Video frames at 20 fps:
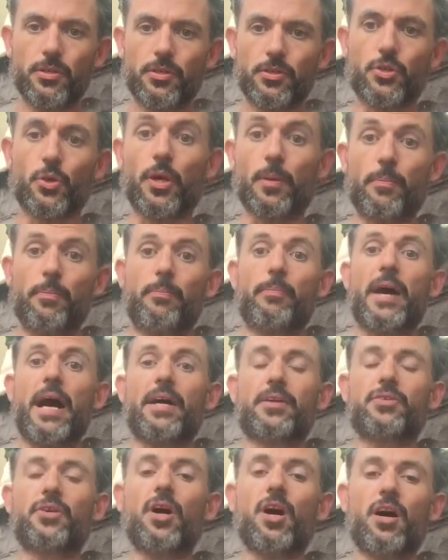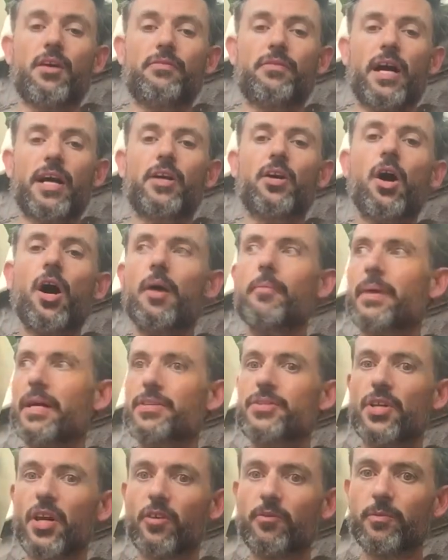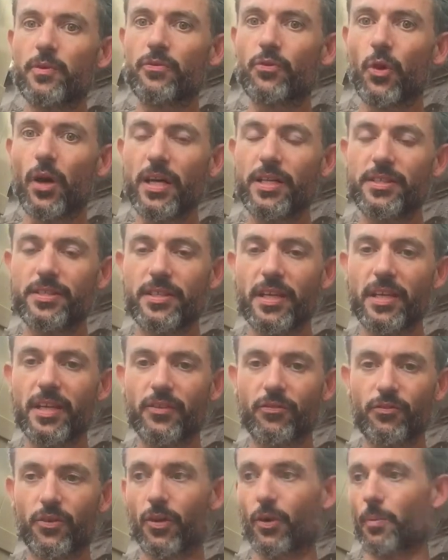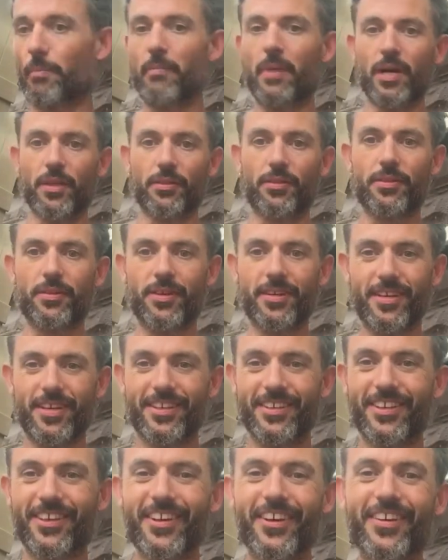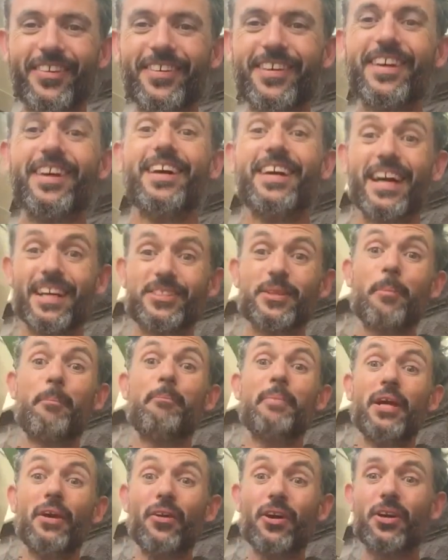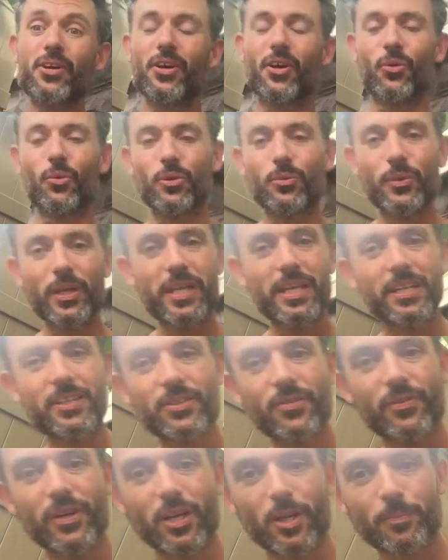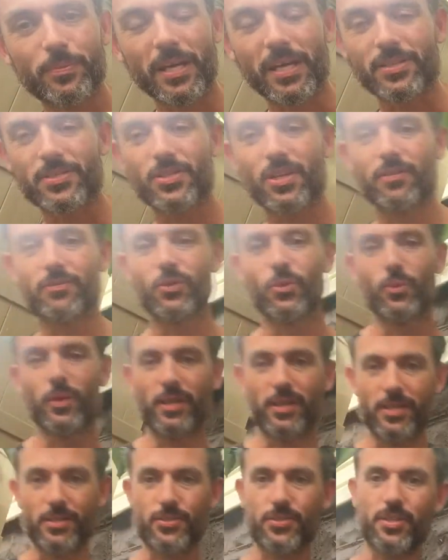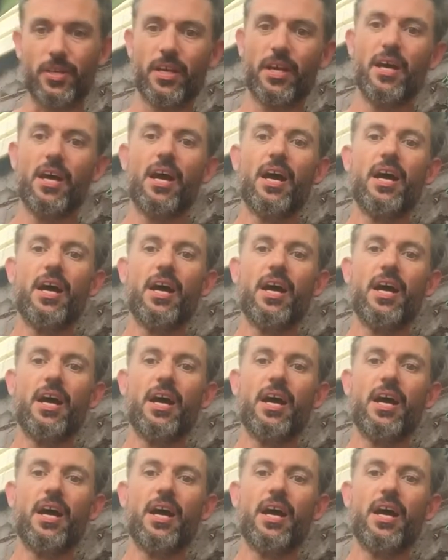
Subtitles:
So I backed off. I caught myself before I did it for a month, That's a miracle when we can develop that self-awareness to